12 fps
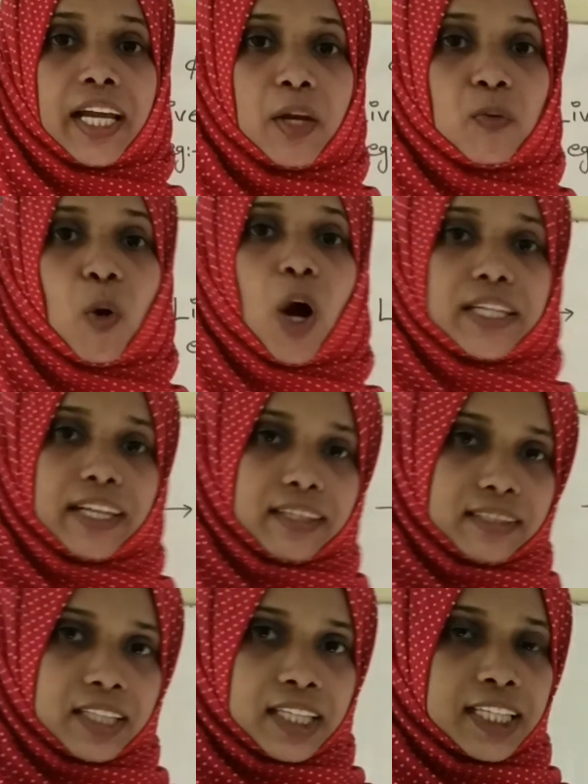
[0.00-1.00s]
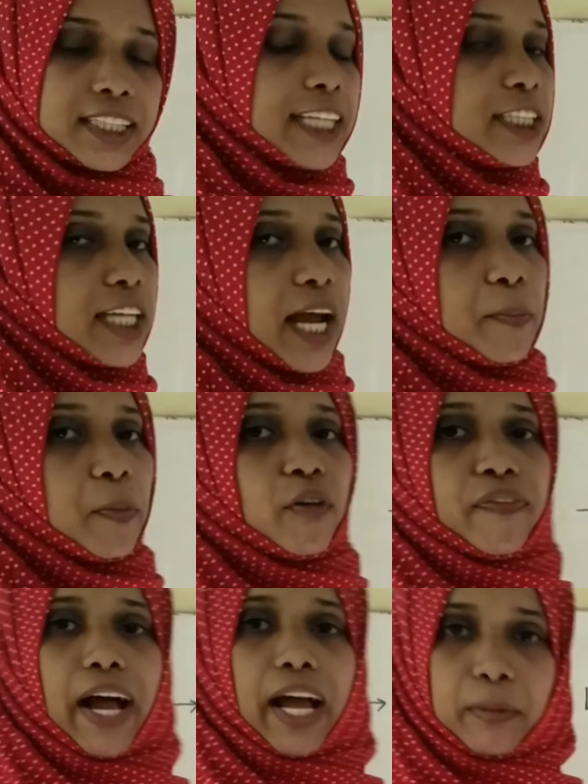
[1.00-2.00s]
in water. Such type
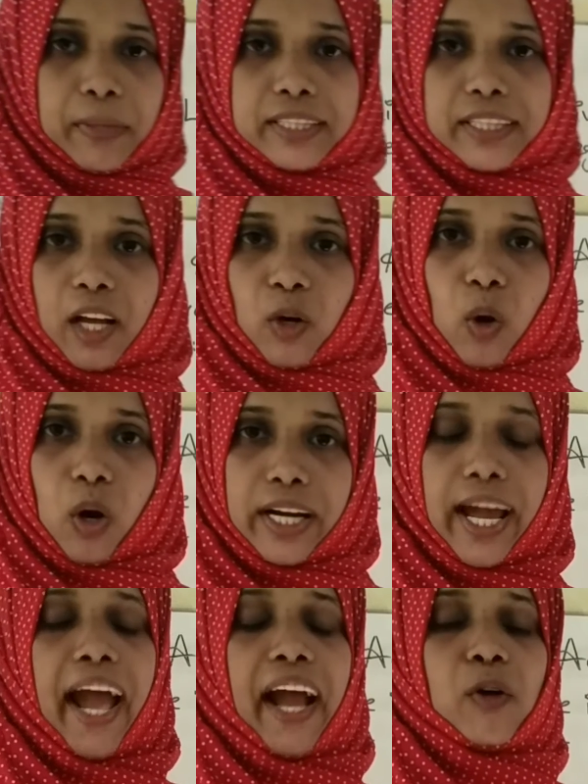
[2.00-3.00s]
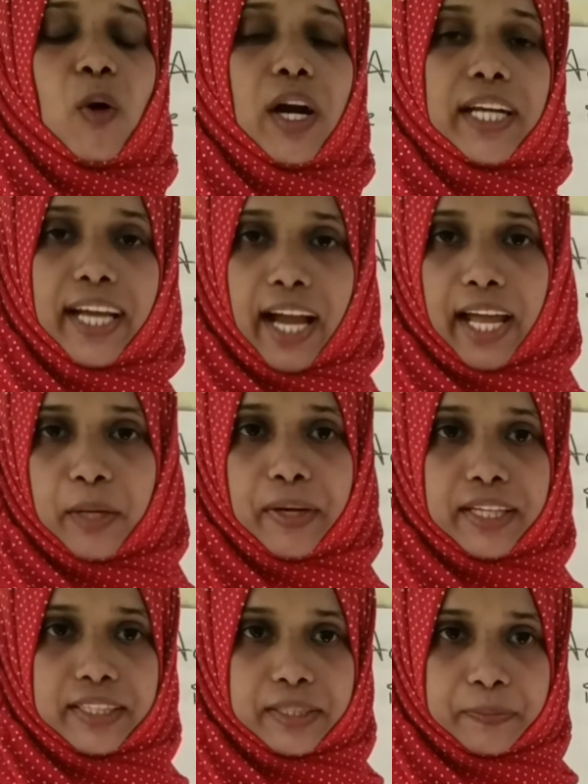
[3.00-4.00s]
of animals are called aquatic
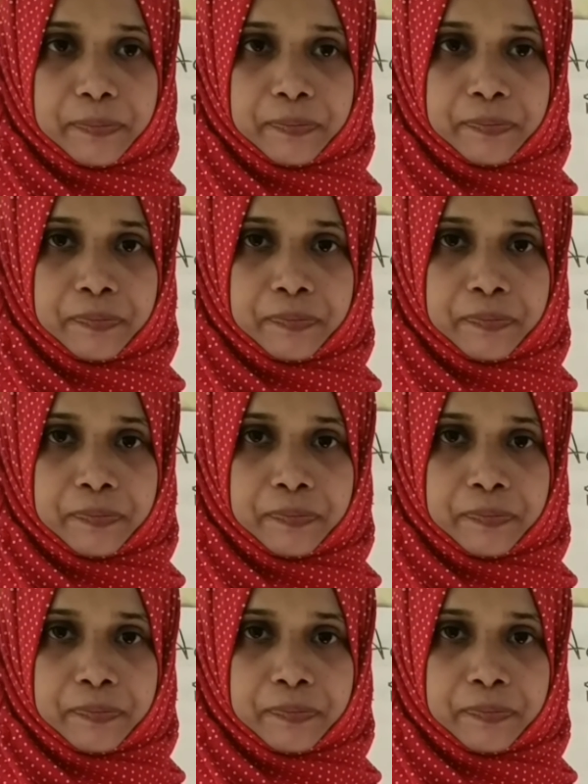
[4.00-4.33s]
animals.